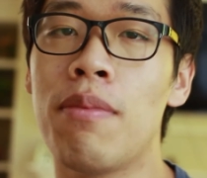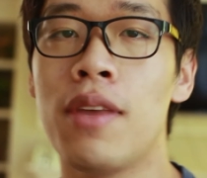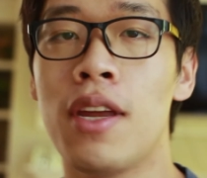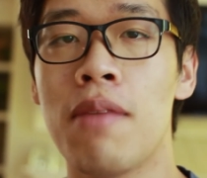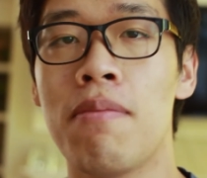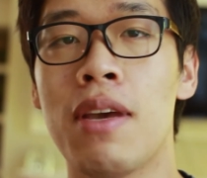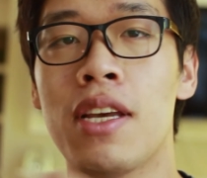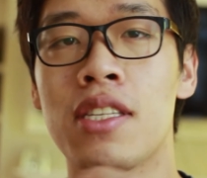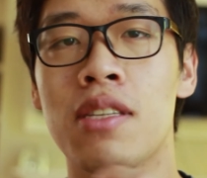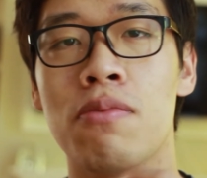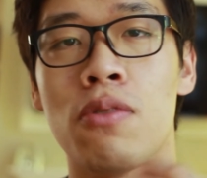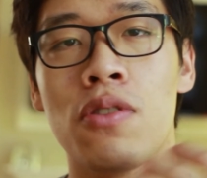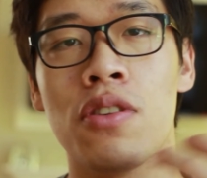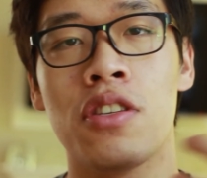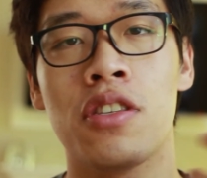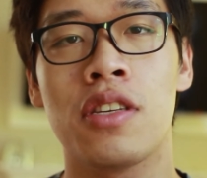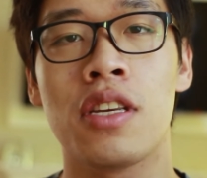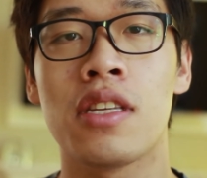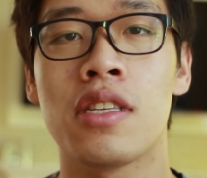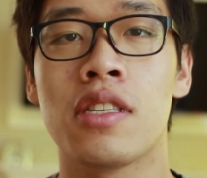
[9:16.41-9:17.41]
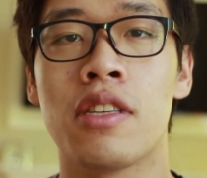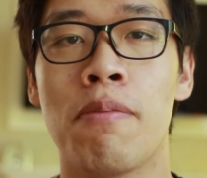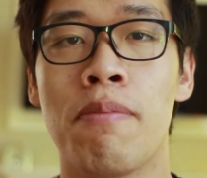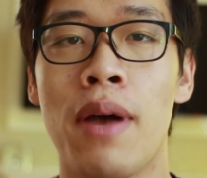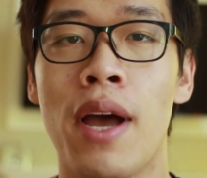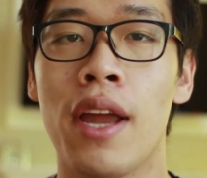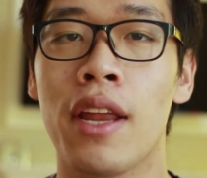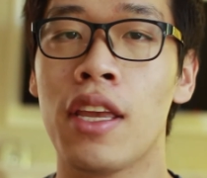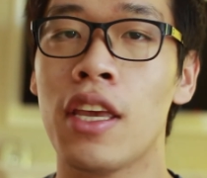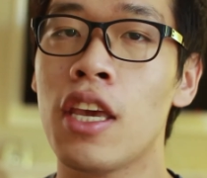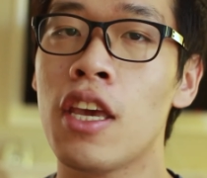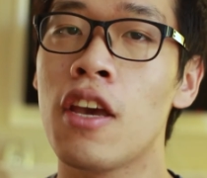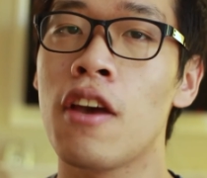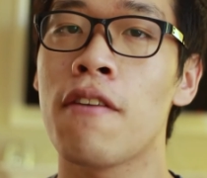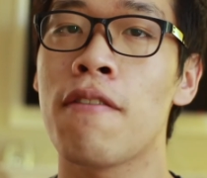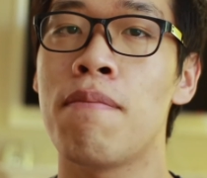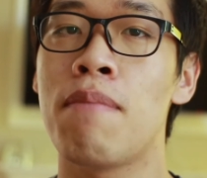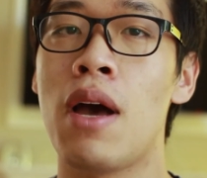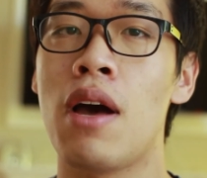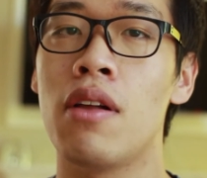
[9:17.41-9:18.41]
then it makes the most sense to buy an
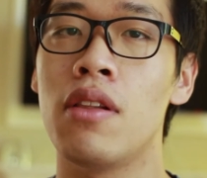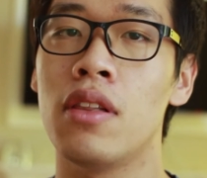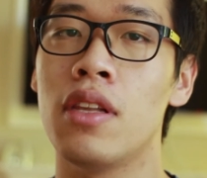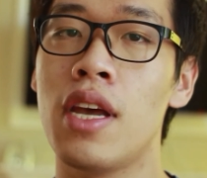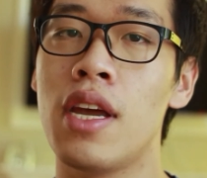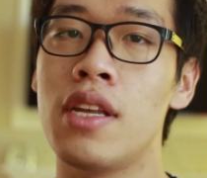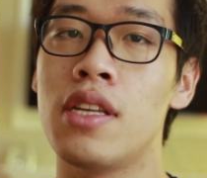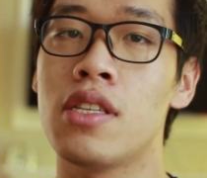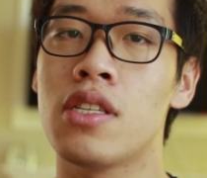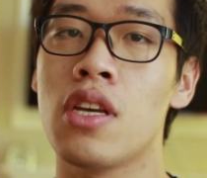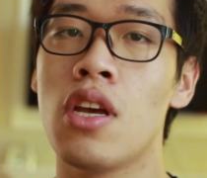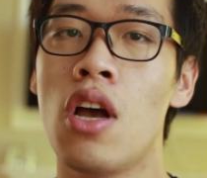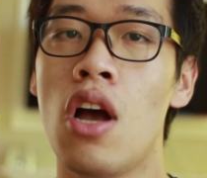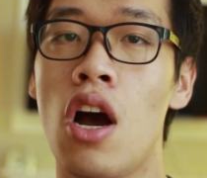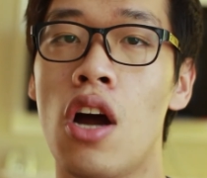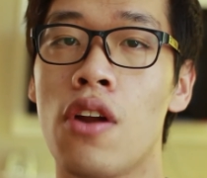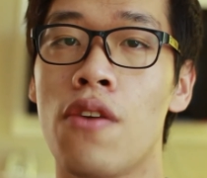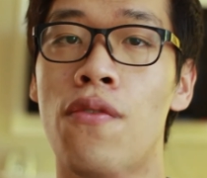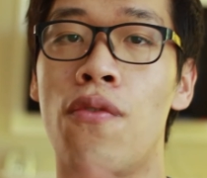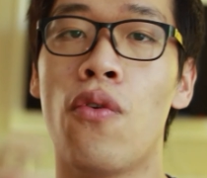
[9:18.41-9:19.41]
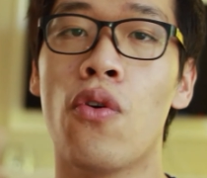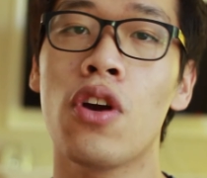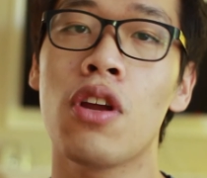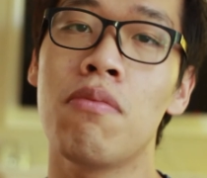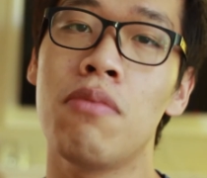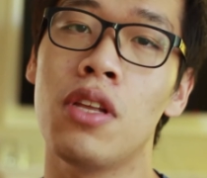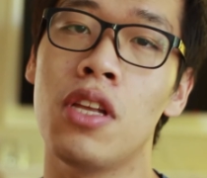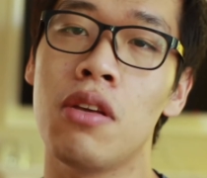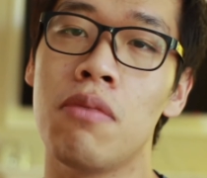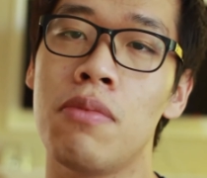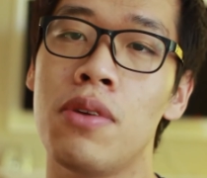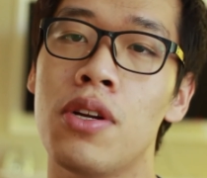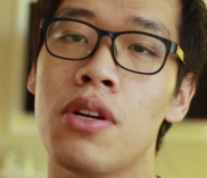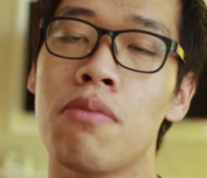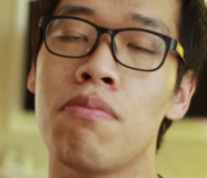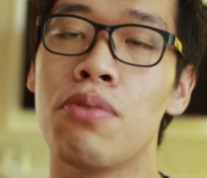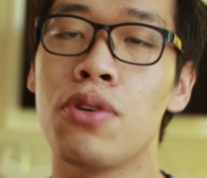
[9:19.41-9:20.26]
EF mount lens on a 40mm,